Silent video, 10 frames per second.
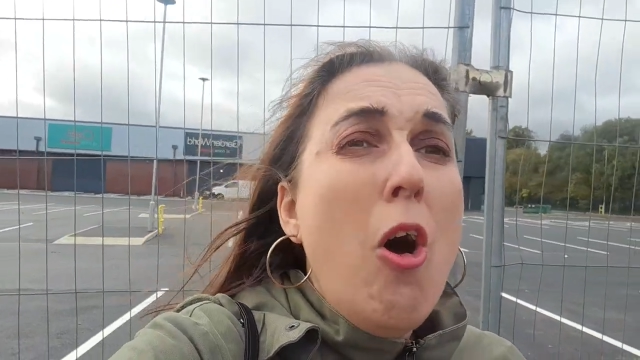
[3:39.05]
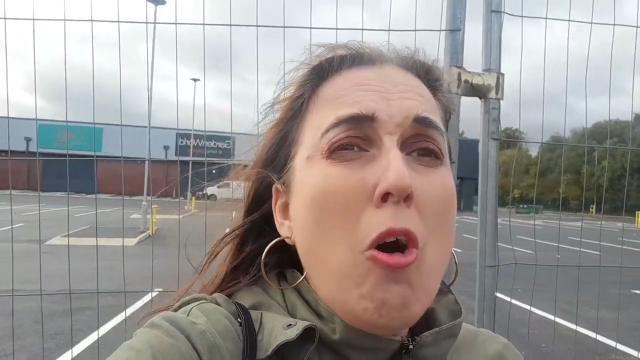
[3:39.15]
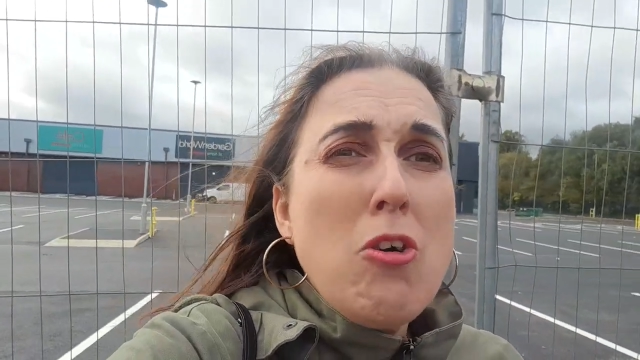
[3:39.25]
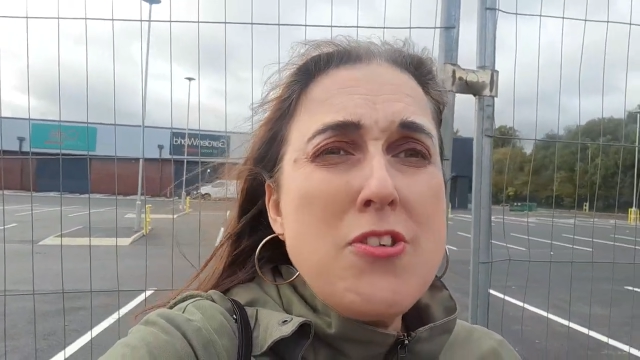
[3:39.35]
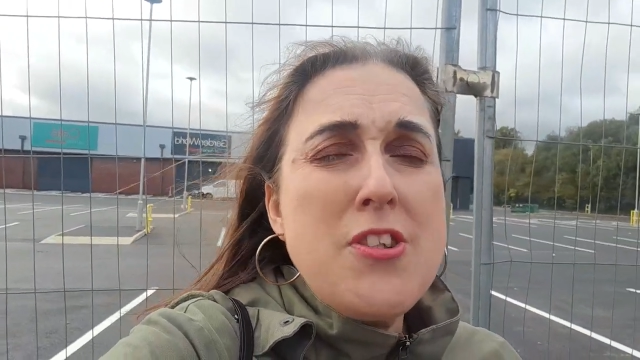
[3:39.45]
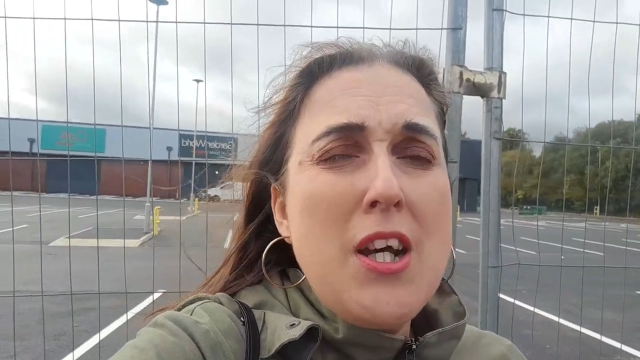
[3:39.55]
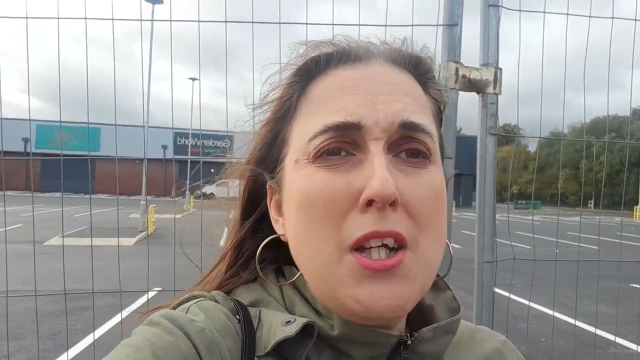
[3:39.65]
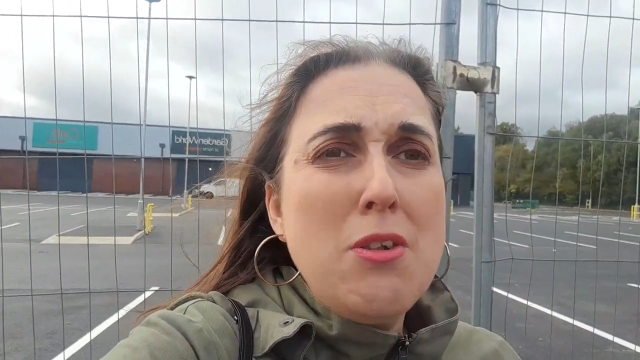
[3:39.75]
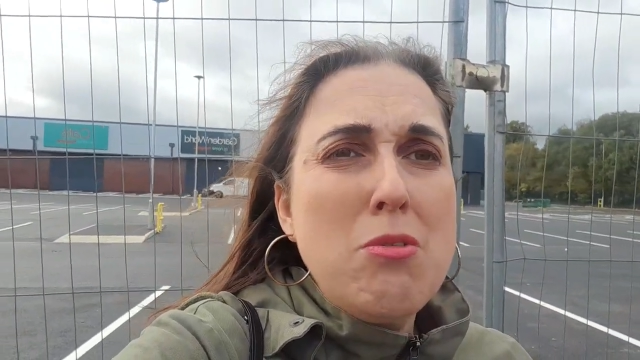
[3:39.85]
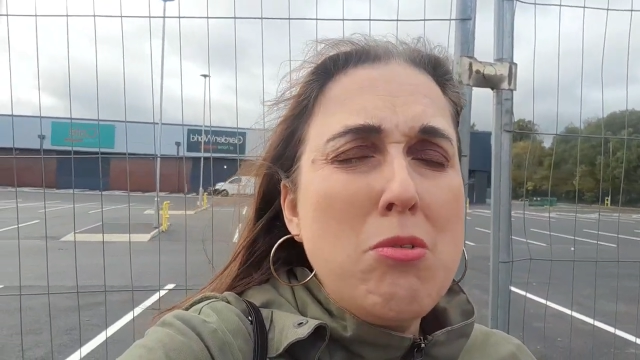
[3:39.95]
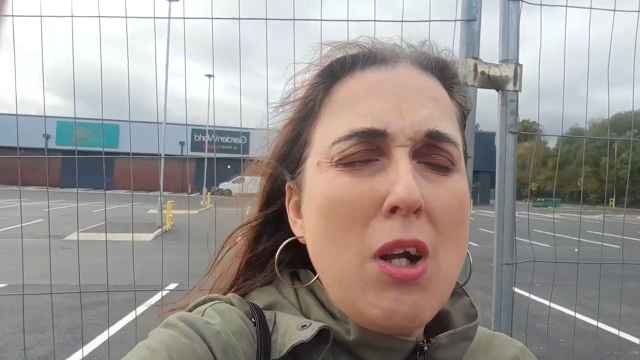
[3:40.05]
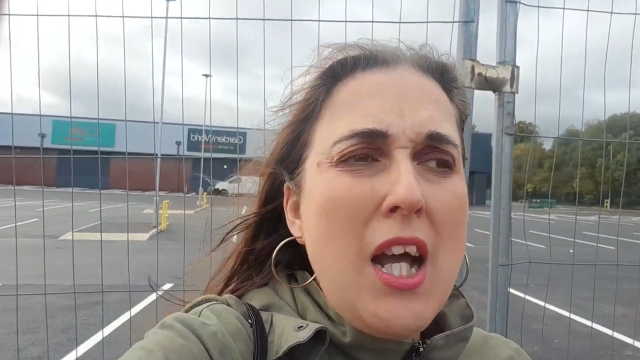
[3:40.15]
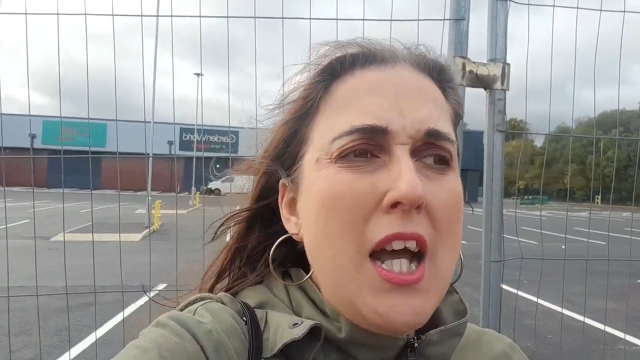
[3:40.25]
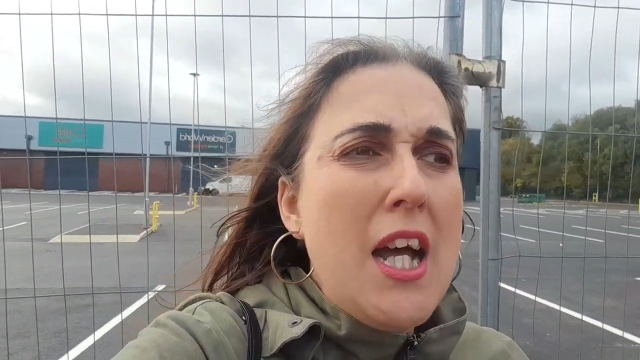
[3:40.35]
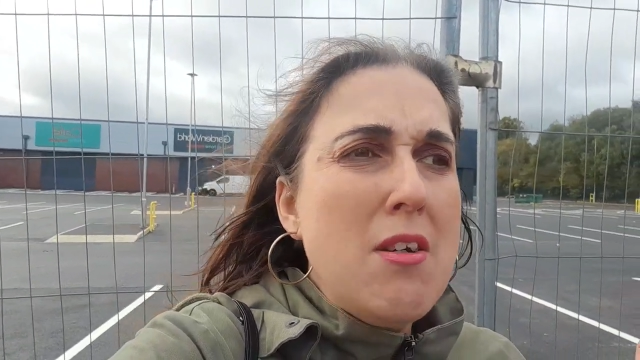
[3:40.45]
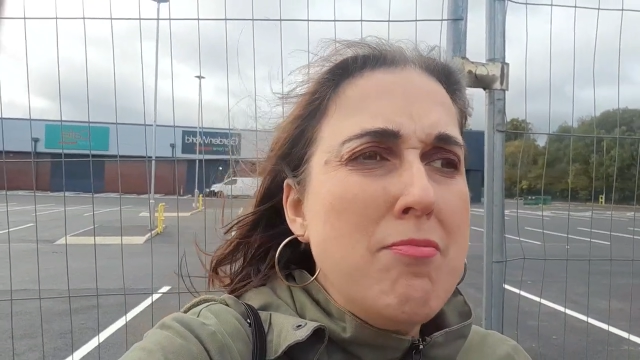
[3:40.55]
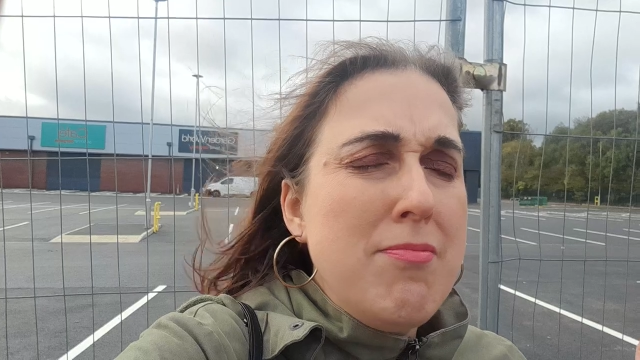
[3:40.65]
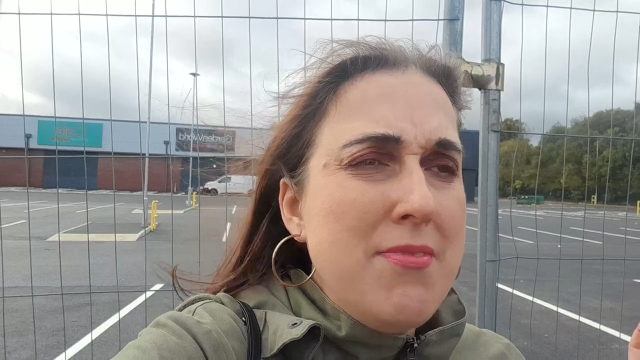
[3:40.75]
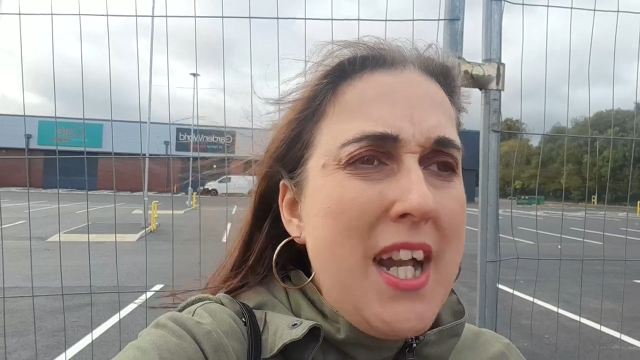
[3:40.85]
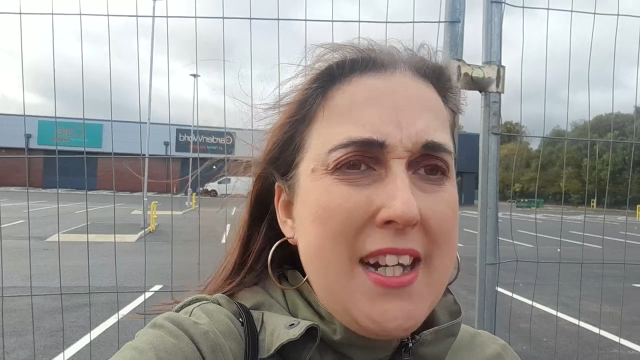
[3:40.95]
also um,
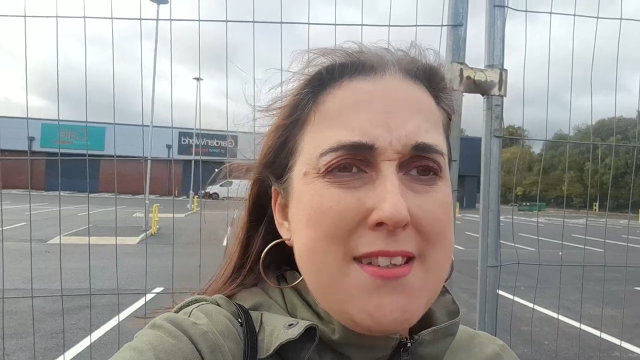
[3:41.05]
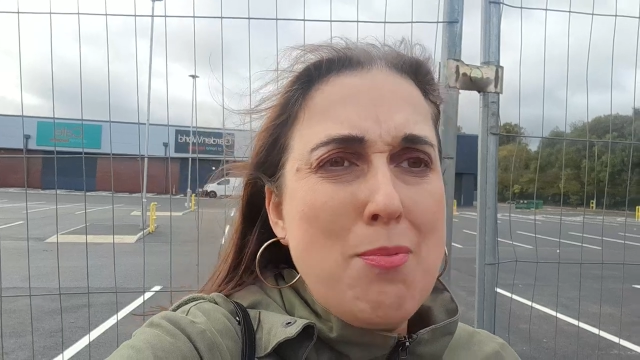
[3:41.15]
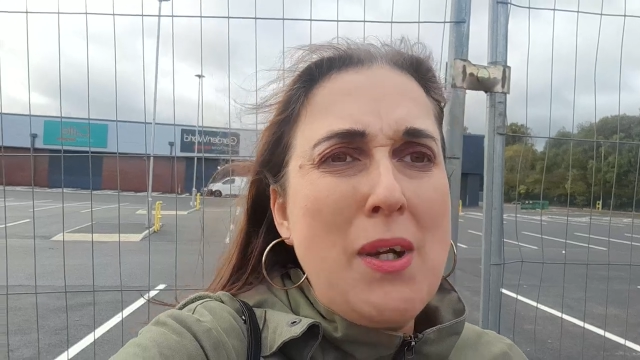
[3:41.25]
next